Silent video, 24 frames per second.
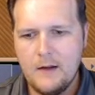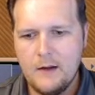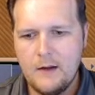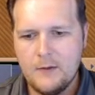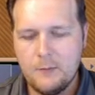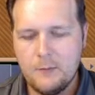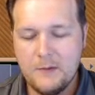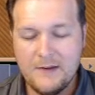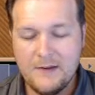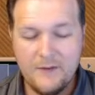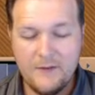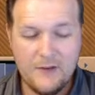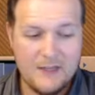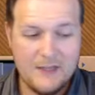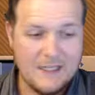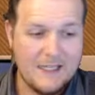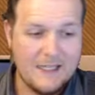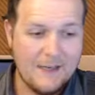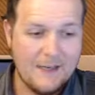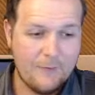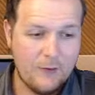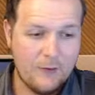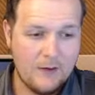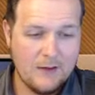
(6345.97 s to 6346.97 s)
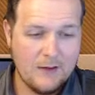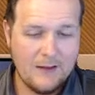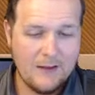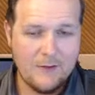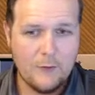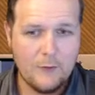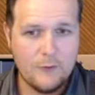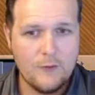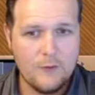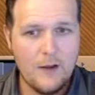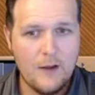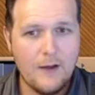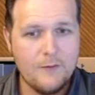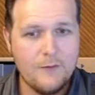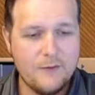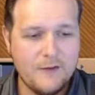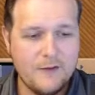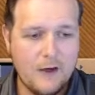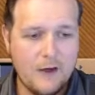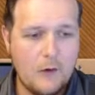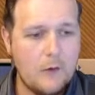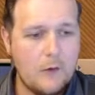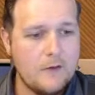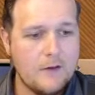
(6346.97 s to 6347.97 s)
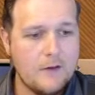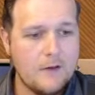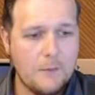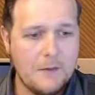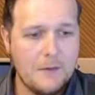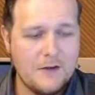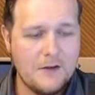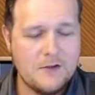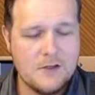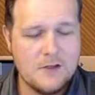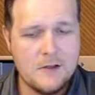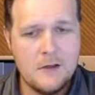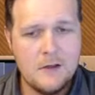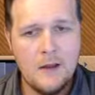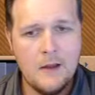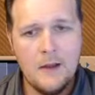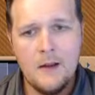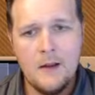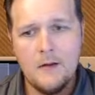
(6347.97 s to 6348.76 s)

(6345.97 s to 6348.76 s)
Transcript: specifically different, like the soft steroids I mentioned,